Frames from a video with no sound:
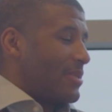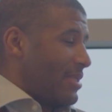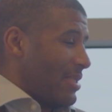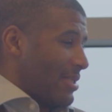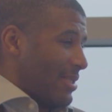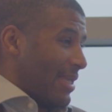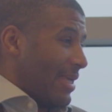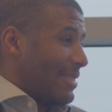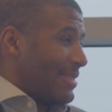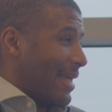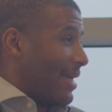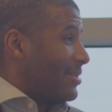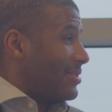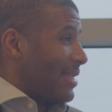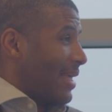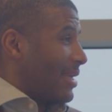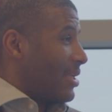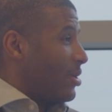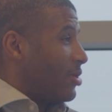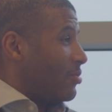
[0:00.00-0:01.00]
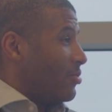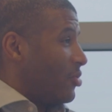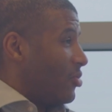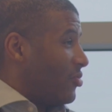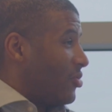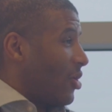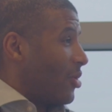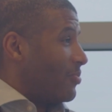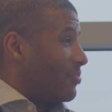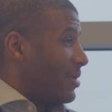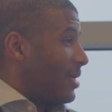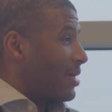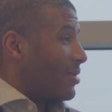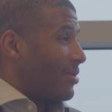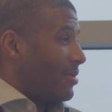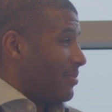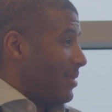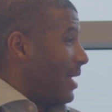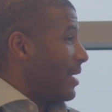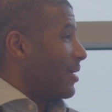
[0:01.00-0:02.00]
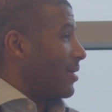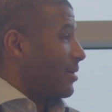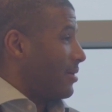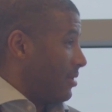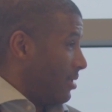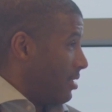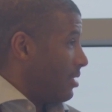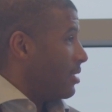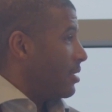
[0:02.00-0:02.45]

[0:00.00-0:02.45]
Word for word: So it sounds like you moved on bigger and better.